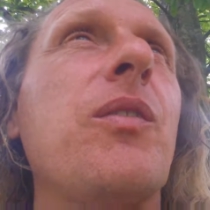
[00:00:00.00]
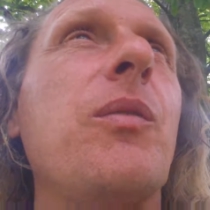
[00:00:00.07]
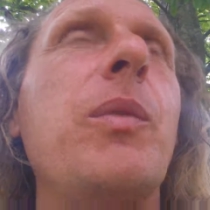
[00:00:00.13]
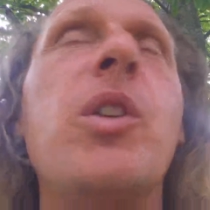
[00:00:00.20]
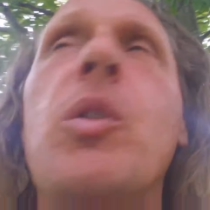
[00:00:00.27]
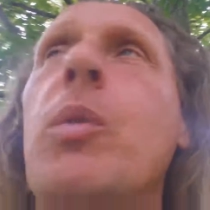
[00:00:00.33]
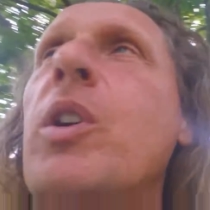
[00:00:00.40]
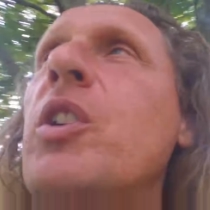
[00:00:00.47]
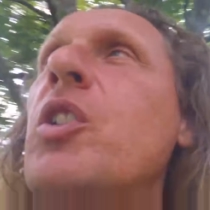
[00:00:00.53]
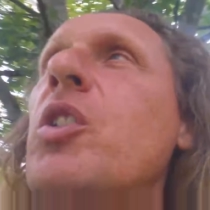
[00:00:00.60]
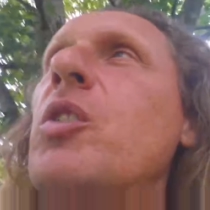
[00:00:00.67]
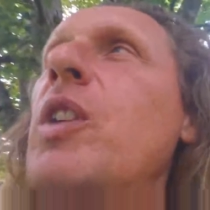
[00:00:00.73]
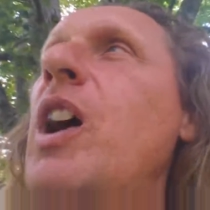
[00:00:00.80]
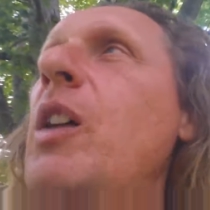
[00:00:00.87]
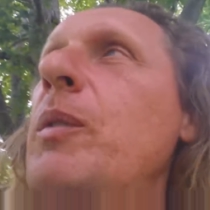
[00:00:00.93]
We don't want to
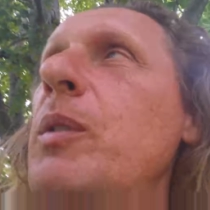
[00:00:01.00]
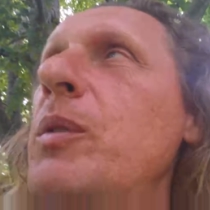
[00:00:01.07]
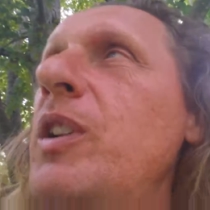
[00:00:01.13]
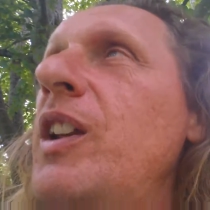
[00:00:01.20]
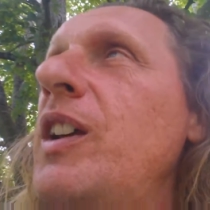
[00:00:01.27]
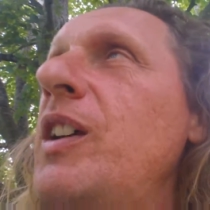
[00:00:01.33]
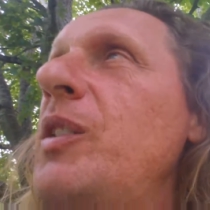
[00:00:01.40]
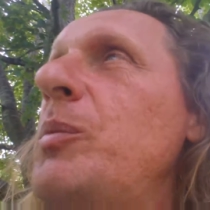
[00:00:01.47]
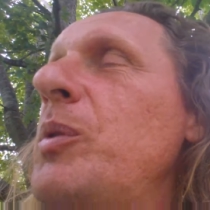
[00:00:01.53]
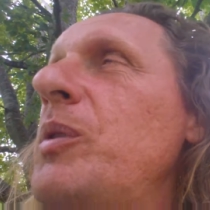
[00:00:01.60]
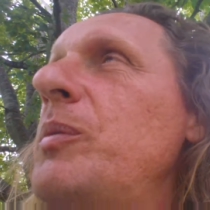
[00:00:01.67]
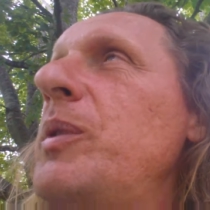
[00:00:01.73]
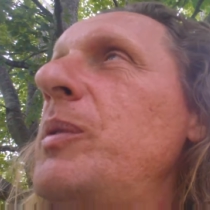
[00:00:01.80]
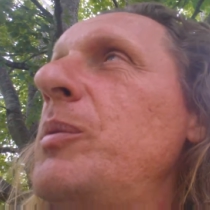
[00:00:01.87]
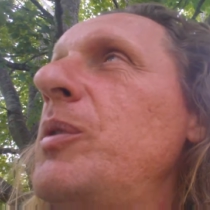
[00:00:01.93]
know how we rely
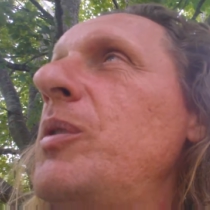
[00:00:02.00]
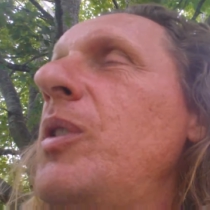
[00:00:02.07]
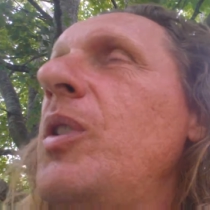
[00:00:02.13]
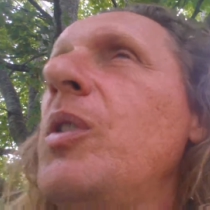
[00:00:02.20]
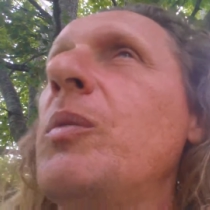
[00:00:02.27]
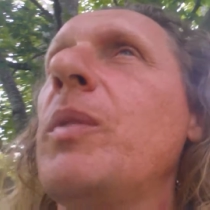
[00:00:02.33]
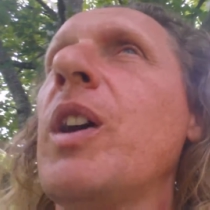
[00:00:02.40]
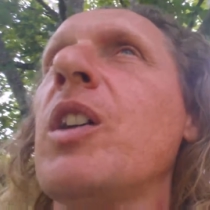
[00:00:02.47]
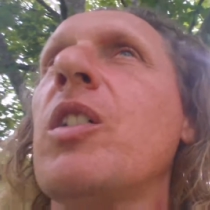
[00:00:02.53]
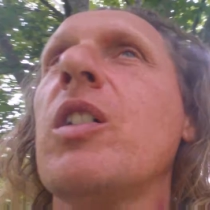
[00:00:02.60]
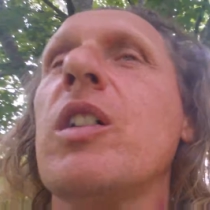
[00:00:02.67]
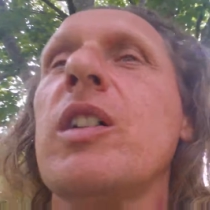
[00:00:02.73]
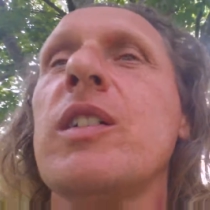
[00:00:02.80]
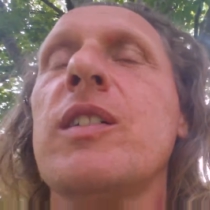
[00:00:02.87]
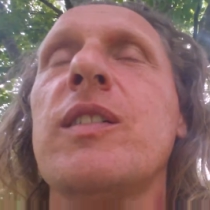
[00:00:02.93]
upon people. Oh my
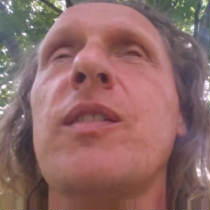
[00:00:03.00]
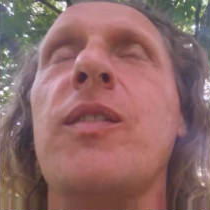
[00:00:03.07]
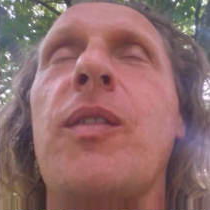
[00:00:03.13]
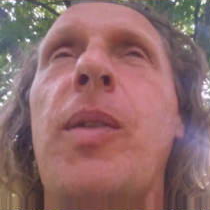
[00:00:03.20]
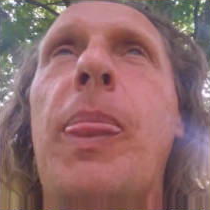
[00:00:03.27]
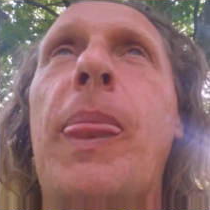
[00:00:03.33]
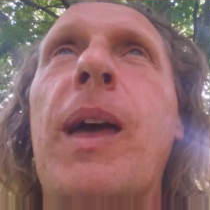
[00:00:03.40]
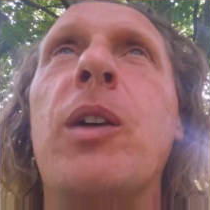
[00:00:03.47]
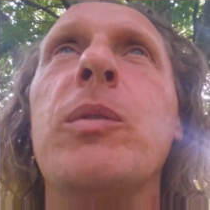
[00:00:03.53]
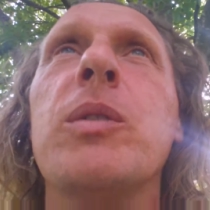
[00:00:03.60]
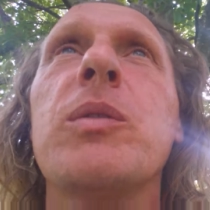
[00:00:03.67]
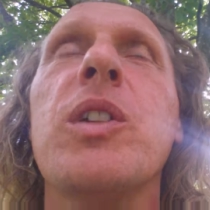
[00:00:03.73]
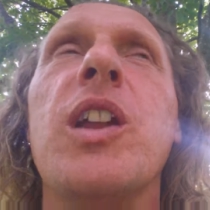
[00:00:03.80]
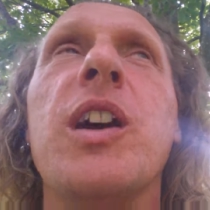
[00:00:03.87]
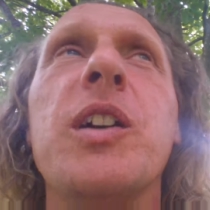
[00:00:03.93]
God, how we
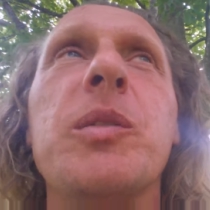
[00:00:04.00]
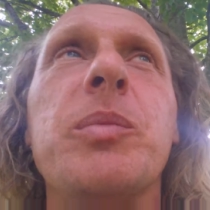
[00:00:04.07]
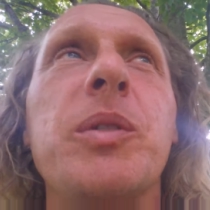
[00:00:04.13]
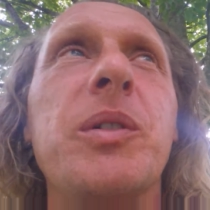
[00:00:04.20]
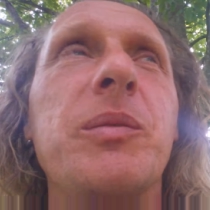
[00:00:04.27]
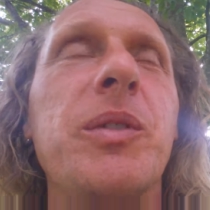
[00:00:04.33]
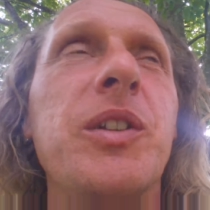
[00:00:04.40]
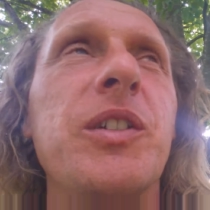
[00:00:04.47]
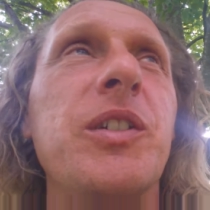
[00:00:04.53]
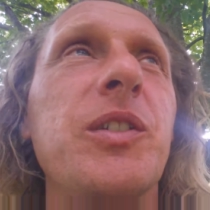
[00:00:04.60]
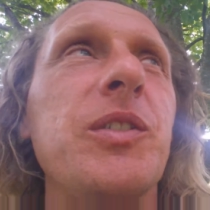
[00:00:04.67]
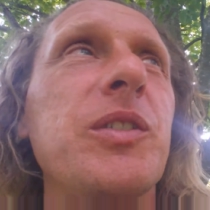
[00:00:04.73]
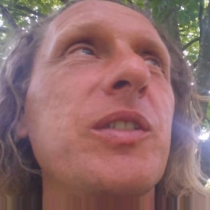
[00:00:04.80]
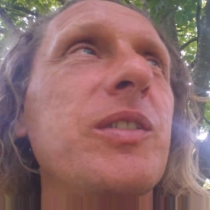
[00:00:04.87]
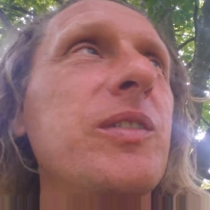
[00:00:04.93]
rely upon one
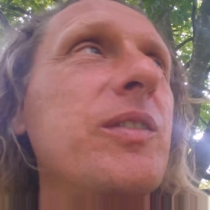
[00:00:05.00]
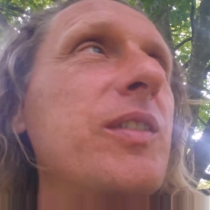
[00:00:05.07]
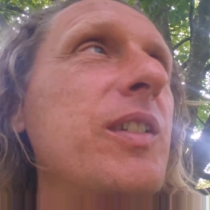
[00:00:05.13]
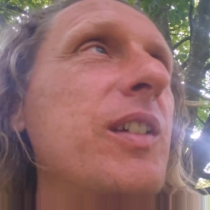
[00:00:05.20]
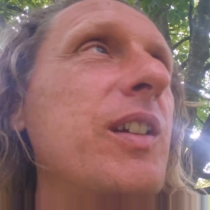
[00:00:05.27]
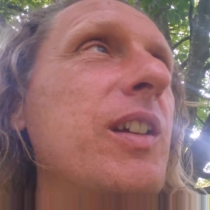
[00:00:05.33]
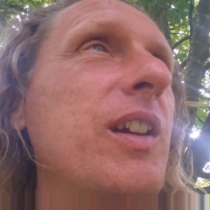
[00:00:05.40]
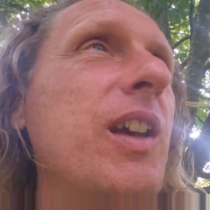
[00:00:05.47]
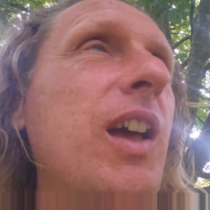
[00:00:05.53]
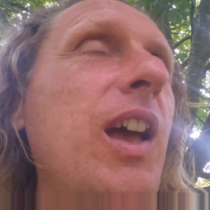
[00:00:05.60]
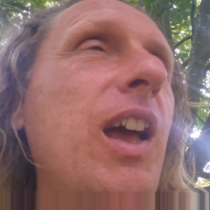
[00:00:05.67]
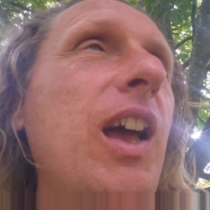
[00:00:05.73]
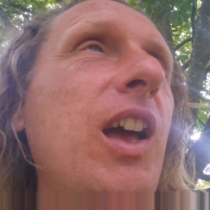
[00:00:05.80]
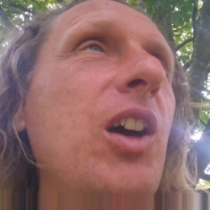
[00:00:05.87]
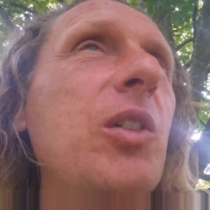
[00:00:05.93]
another.
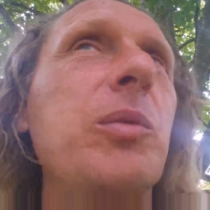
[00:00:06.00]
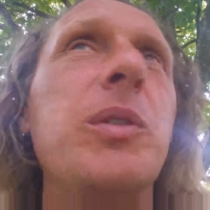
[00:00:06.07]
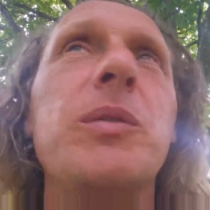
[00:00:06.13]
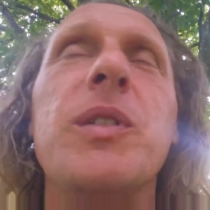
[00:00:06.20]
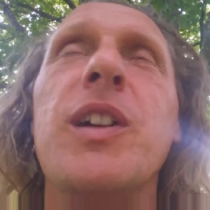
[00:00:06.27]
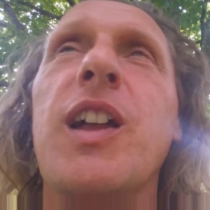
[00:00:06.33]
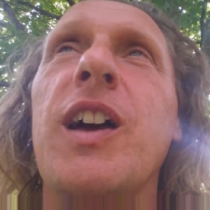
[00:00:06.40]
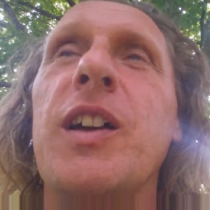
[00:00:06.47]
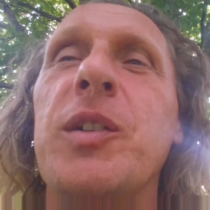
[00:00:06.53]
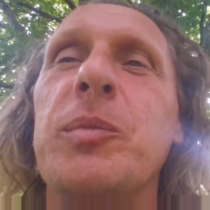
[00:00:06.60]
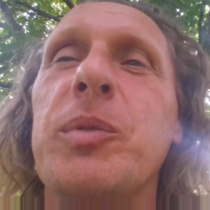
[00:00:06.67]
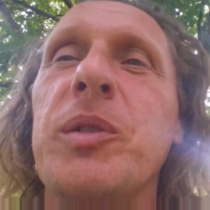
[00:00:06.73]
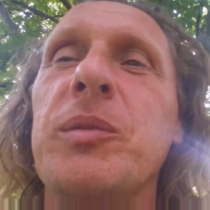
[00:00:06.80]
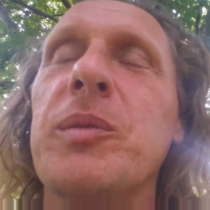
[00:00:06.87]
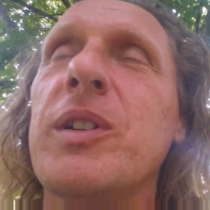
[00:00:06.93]
How we rely
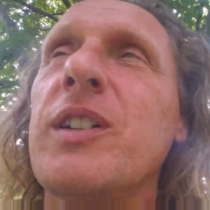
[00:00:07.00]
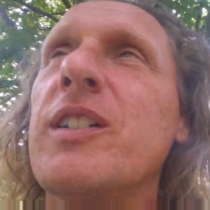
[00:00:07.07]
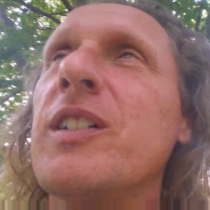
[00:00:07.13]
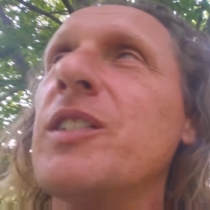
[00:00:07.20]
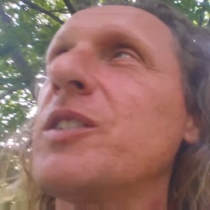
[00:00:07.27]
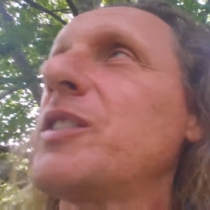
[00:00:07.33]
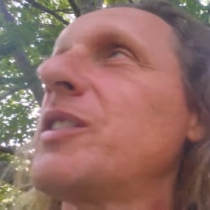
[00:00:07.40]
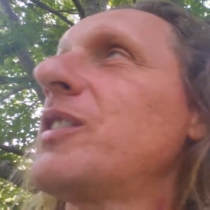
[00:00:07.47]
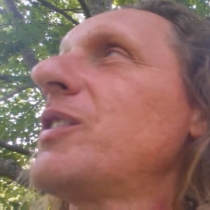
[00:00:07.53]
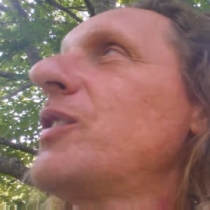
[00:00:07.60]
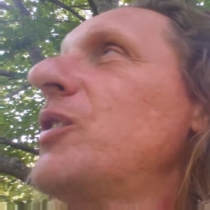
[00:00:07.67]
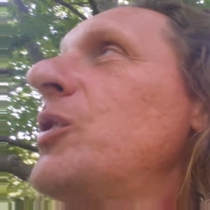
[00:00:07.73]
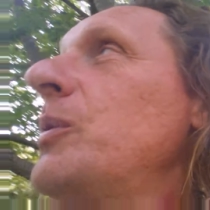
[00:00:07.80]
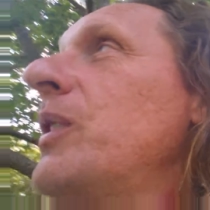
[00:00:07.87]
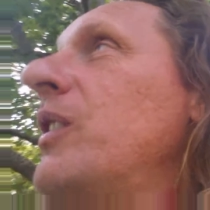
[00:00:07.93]
upon one another.
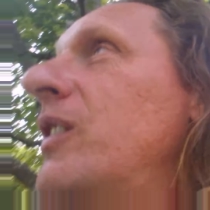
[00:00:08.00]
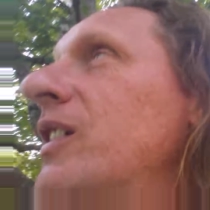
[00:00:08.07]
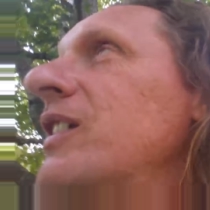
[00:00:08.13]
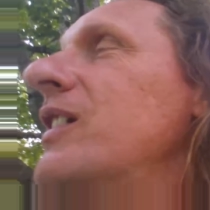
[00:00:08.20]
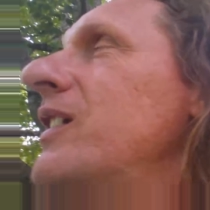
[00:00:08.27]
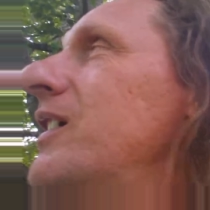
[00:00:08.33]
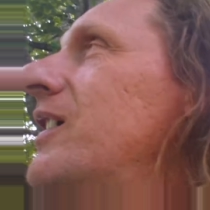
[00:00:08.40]
Do we not?